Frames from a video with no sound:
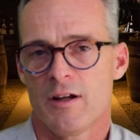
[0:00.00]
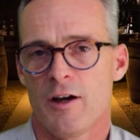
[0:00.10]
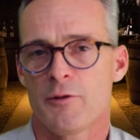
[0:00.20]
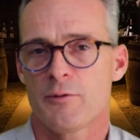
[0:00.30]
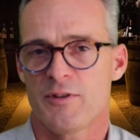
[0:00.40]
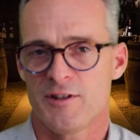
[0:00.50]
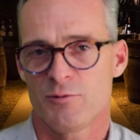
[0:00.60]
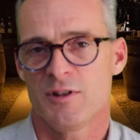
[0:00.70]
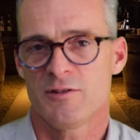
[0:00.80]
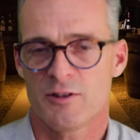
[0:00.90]
other things
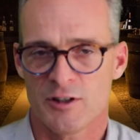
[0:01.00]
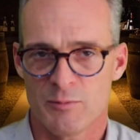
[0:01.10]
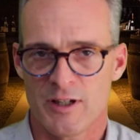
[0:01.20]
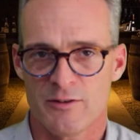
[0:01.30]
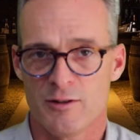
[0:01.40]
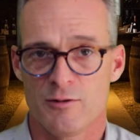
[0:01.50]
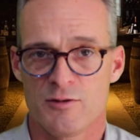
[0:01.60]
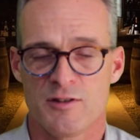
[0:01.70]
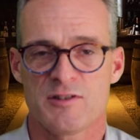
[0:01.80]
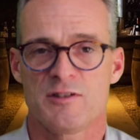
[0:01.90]
we can talk about that are
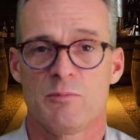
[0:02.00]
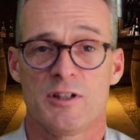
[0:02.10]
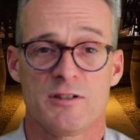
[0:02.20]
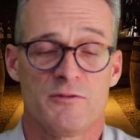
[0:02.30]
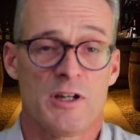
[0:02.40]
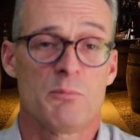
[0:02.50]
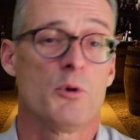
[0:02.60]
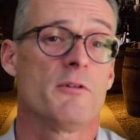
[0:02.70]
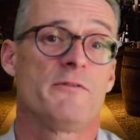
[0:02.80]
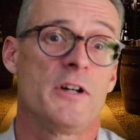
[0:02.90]
just as much, if not
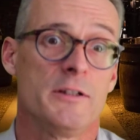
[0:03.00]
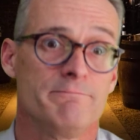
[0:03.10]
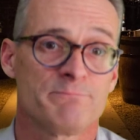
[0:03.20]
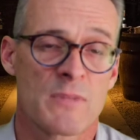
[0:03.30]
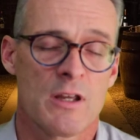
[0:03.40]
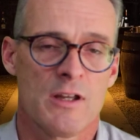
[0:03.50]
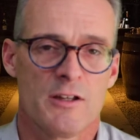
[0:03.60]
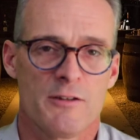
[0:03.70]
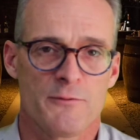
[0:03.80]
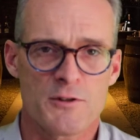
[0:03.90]
more fun.
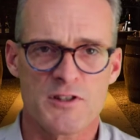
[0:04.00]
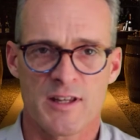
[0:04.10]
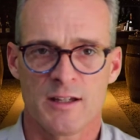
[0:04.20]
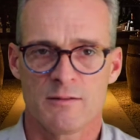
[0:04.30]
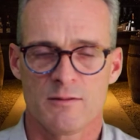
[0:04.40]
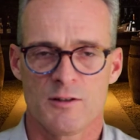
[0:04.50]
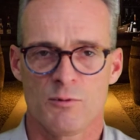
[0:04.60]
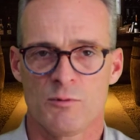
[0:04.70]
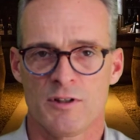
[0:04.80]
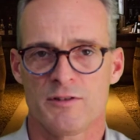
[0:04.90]
The first thing that
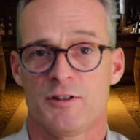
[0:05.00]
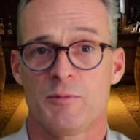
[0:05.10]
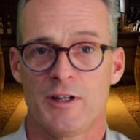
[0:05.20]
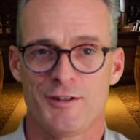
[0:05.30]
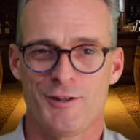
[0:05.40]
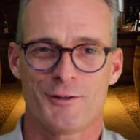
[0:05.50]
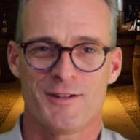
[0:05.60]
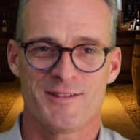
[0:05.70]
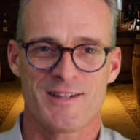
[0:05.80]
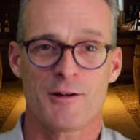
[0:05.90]
we want to talk about here
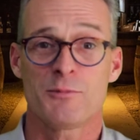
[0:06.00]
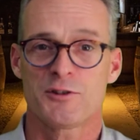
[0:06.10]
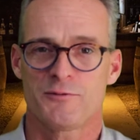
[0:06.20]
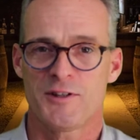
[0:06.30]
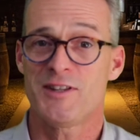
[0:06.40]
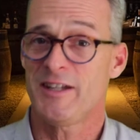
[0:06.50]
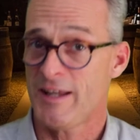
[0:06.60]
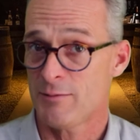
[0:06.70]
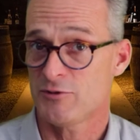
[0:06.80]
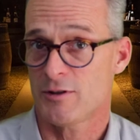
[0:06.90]
is how much fun the
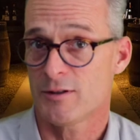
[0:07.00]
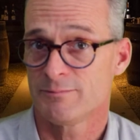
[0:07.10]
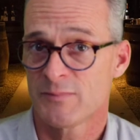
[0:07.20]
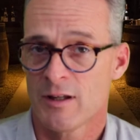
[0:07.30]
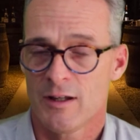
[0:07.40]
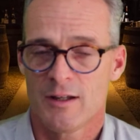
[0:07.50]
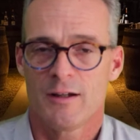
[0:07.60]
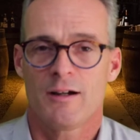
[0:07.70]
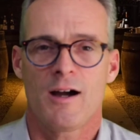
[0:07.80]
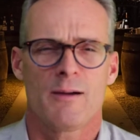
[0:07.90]
names are.
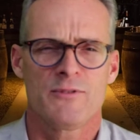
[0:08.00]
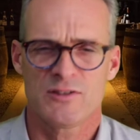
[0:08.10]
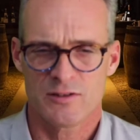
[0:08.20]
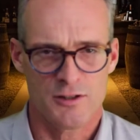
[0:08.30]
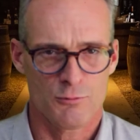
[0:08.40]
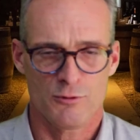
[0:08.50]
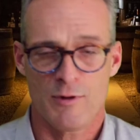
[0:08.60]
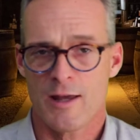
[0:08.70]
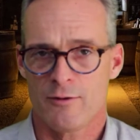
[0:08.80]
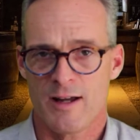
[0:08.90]
Obviously, you would
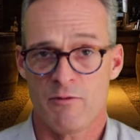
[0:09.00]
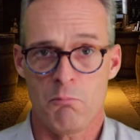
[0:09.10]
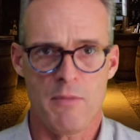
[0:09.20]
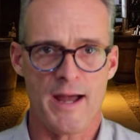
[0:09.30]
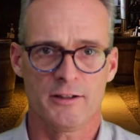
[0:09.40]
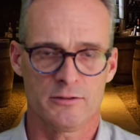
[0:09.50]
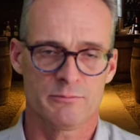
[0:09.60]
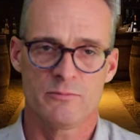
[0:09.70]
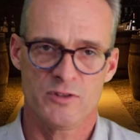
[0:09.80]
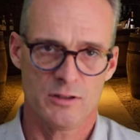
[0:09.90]
rather have a
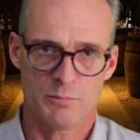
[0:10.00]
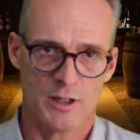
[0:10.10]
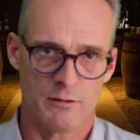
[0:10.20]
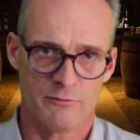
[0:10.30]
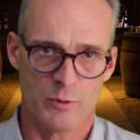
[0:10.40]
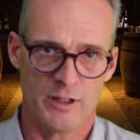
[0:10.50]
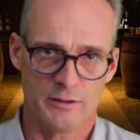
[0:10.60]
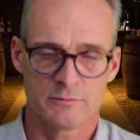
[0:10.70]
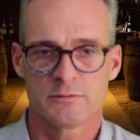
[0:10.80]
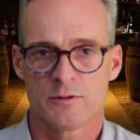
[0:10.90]
Magnum than a bottle of wine.
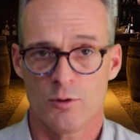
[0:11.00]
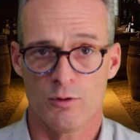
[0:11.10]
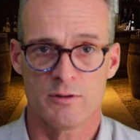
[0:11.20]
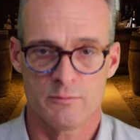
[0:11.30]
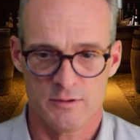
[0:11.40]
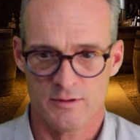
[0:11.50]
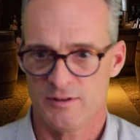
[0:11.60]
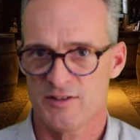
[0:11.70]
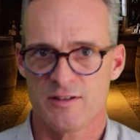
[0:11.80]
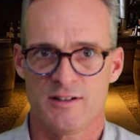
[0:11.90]
Or
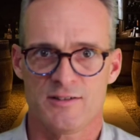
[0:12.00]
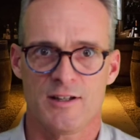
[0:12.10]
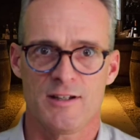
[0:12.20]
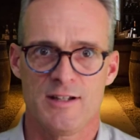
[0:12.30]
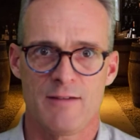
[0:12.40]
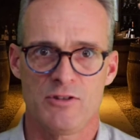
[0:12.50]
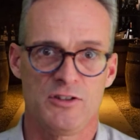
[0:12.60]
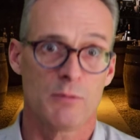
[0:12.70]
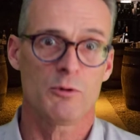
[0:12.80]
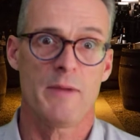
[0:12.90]
let's get excited and have a
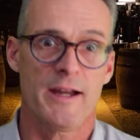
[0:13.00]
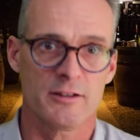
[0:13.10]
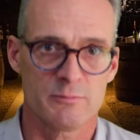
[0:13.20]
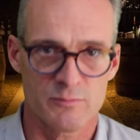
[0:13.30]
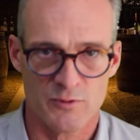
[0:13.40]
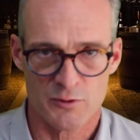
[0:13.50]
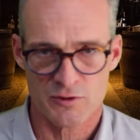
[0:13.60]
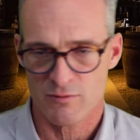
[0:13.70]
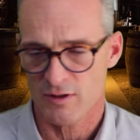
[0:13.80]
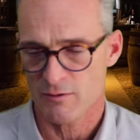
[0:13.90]
double Magnum. Those
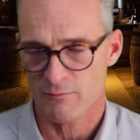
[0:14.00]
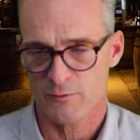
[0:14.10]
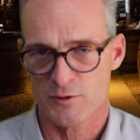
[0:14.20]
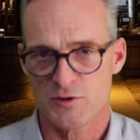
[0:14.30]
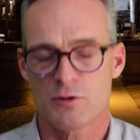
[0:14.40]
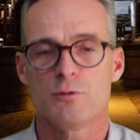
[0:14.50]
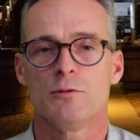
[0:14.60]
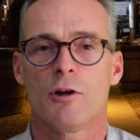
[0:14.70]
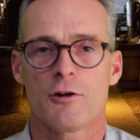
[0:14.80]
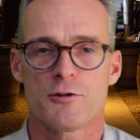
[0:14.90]
are the first two
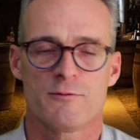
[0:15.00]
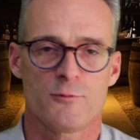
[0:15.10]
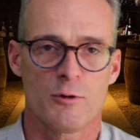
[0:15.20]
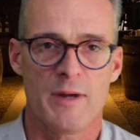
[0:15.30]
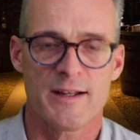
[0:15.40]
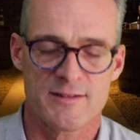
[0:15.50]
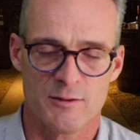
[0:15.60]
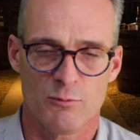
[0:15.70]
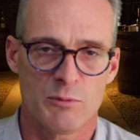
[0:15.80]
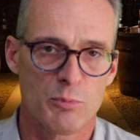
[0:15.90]
larger formats
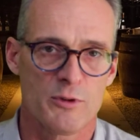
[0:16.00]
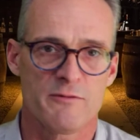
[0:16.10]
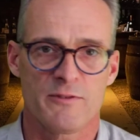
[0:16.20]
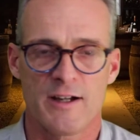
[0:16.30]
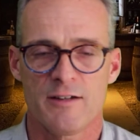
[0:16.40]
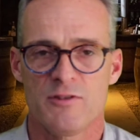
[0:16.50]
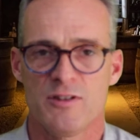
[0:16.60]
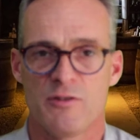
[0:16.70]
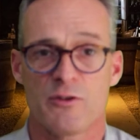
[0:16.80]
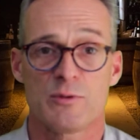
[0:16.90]
at 1.5 and
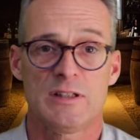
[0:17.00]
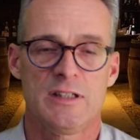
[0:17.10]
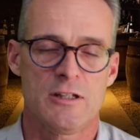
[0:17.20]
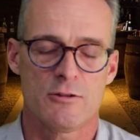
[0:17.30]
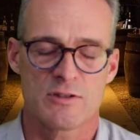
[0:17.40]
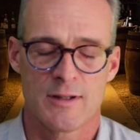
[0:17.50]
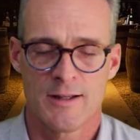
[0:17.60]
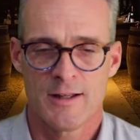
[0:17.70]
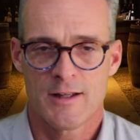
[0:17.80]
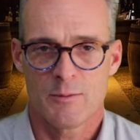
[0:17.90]
then 3 liters.
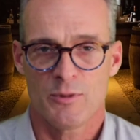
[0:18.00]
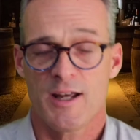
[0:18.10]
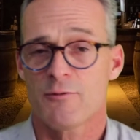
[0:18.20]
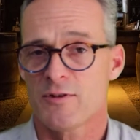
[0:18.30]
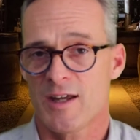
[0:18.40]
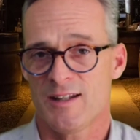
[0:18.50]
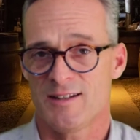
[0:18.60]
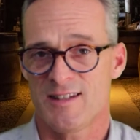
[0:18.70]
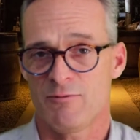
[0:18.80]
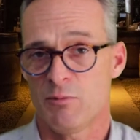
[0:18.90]
But after that, it
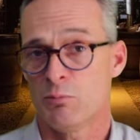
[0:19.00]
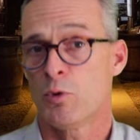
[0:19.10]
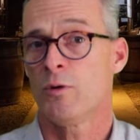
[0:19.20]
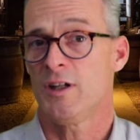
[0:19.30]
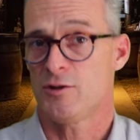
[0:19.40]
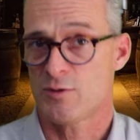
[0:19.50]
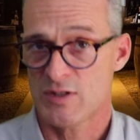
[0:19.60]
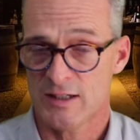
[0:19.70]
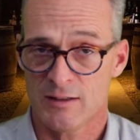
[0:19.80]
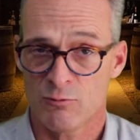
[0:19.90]
gets even more
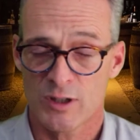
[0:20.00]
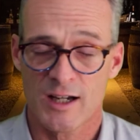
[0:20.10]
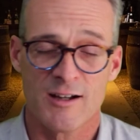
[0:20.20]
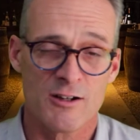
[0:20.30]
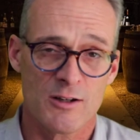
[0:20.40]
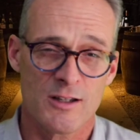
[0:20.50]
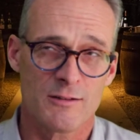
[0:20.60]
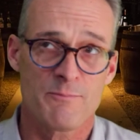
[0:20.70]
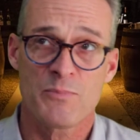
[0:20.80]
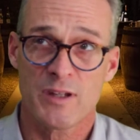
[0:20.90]
interesting
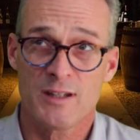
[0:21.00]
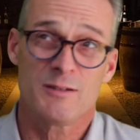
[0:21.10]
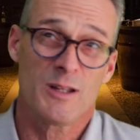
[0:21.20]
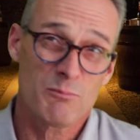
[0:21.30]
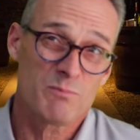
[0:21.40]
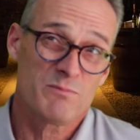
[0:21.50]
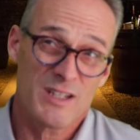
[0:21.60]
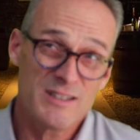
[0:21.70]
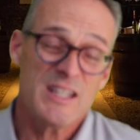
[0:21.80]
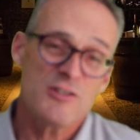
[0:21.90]
and
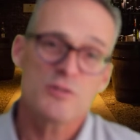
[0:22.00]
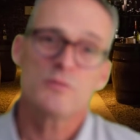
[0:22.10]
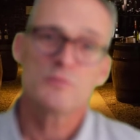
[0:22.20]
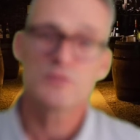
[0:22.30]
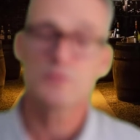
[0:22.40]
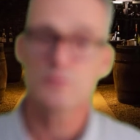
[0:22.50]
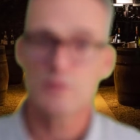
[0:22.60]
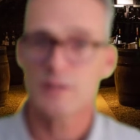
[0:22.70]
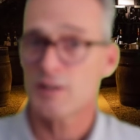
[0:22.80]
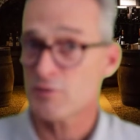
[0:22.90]
needs you to
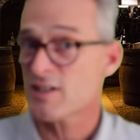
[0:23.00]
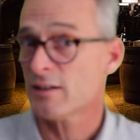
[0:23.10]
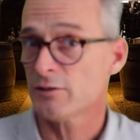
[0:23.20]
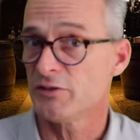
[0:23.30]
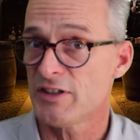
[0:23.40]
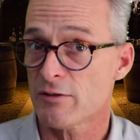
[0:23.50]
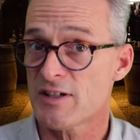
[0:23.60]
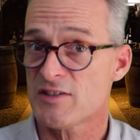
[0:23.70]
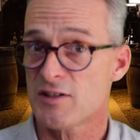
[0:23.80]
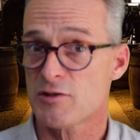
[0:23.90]
understand a little Near
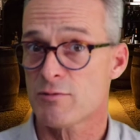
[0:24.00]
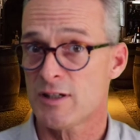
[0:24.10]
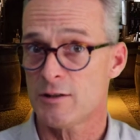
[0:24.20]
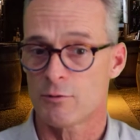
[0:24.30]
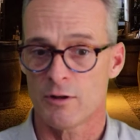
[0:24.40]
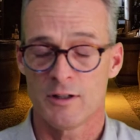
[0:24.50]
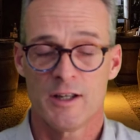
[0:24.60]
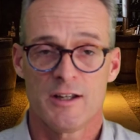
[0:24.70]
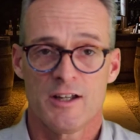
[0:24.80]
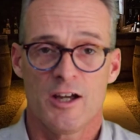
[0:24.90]
East history or
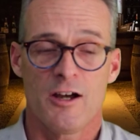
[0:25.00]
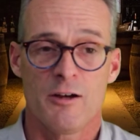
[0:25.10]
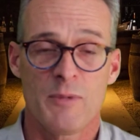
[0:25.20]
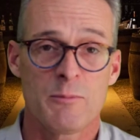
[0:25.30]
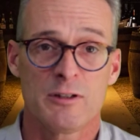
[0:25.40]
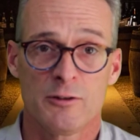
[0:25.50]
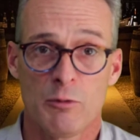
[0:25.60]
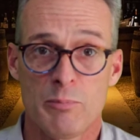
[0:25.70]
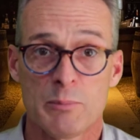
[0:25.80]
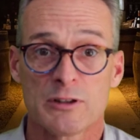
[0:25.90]
maybe a little
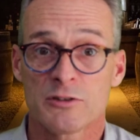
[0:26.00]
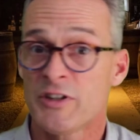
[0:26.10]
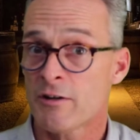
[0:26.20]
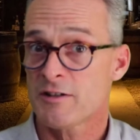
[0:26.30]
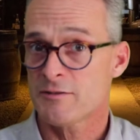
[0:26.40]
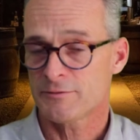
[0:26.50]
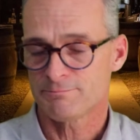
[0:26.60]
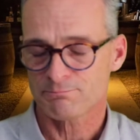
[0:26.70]
biblical narrative